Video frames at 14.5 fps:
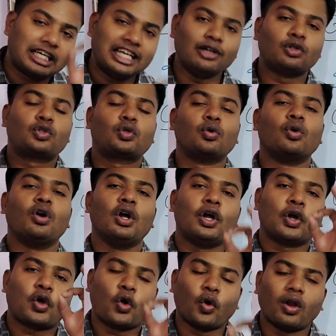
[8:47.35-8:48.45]
Due to
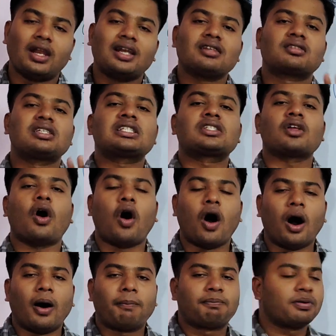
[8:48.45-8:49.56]
coalescence
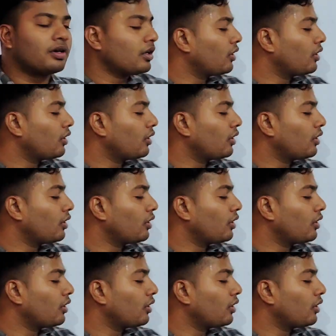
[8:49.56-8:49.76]
of